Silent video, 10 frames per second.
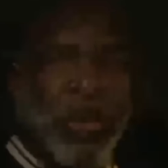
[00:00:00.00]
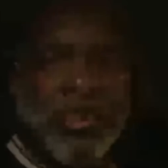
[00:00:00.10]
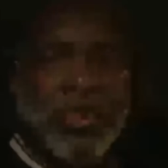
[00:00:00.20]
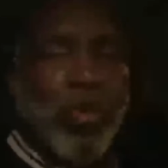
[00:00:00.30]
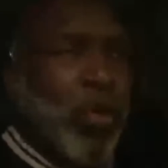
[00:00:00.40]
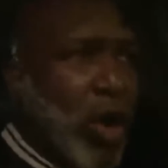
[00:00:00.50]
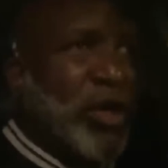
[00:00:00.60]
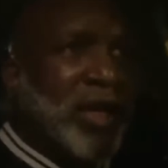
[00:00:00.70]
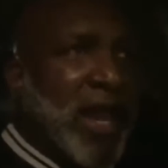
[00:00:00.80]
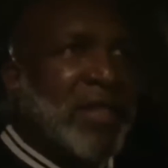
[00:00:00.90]
Presley
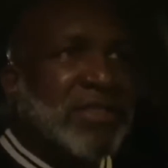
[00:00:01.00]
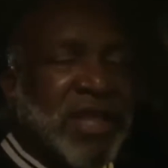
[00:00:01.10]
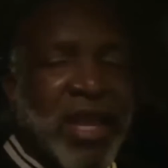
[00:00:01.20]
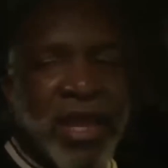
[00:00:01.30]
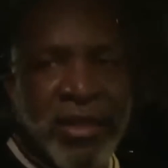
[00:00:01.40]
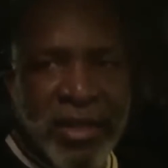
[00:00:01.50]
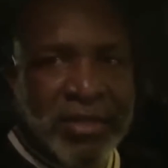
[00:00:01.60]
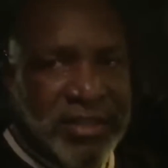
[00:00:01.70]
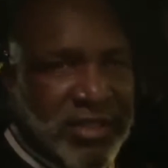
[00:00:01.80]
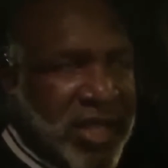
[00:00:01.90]

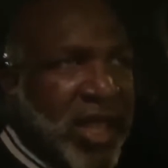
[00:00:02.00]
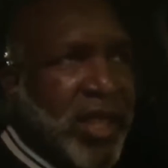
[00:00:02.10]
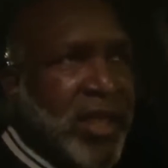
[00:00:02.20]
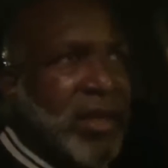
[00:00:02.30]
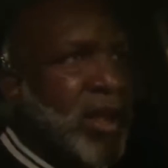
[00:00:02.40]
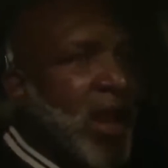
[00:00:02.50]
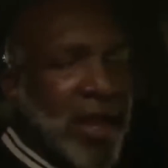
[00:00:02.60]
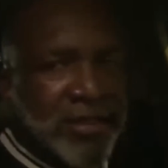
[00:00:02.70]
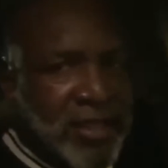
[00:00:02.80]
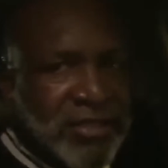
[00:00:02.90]
was quoted
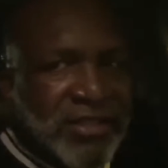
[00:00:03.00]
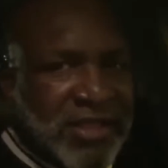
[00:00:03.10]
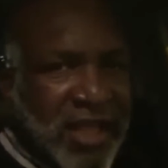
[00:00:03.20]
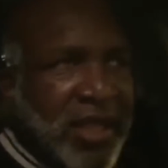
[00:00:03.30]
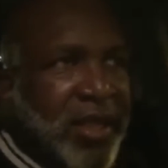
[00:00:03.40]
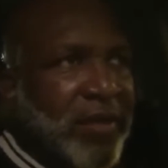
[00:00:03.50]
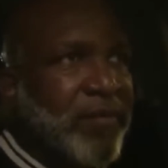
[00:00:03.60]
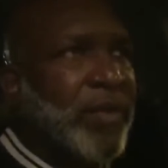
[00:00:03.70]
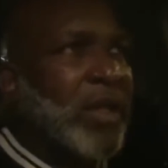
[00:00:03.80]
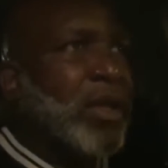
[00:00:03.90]
as saying, I just
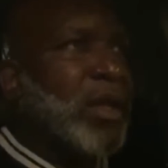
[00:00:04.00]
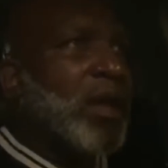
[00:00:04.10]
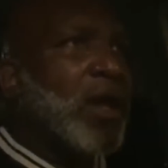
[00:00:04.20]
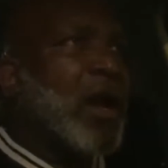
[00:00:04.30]
said, I